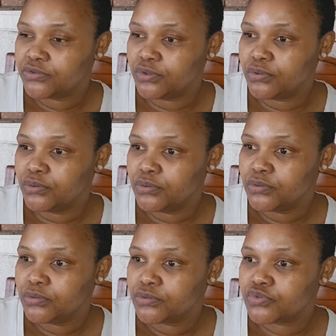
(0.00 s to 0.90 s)
you know
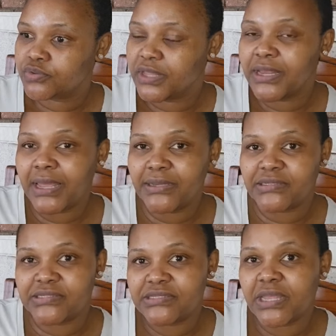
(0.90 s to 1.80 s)
to then
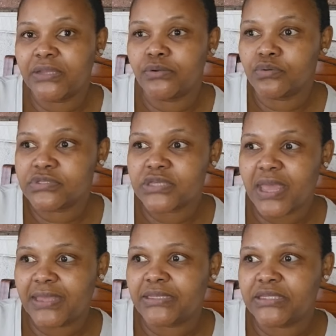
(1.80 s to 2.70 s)
understand what
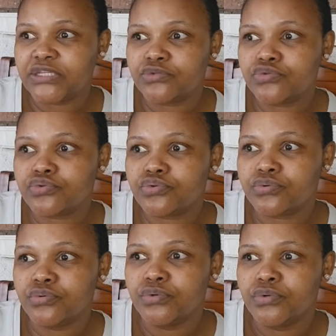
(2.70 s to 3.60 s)
i need
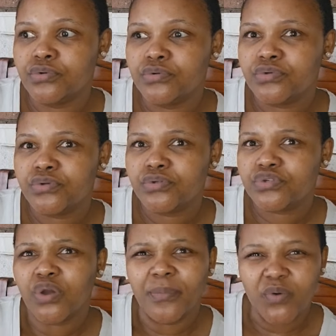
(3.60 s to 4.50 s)
to
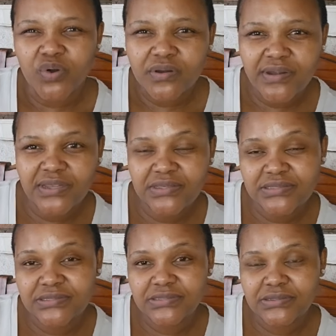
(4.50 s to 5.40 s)
show more
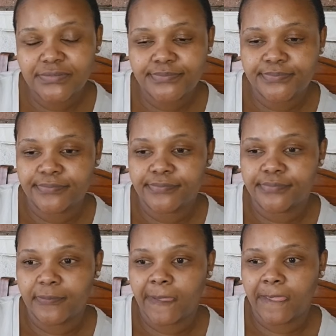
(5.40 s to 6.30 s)
grace
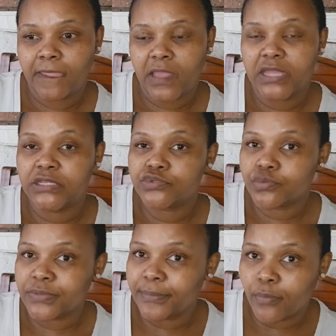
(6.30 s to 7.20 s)
I
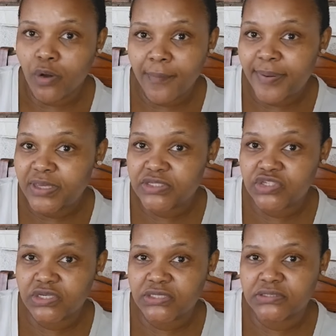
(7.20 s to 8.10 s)
need to be more
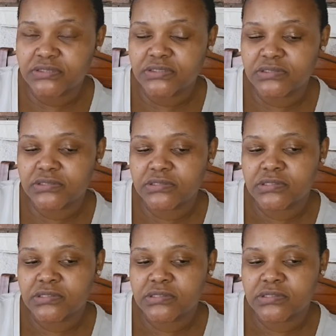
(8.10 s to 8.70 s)
patient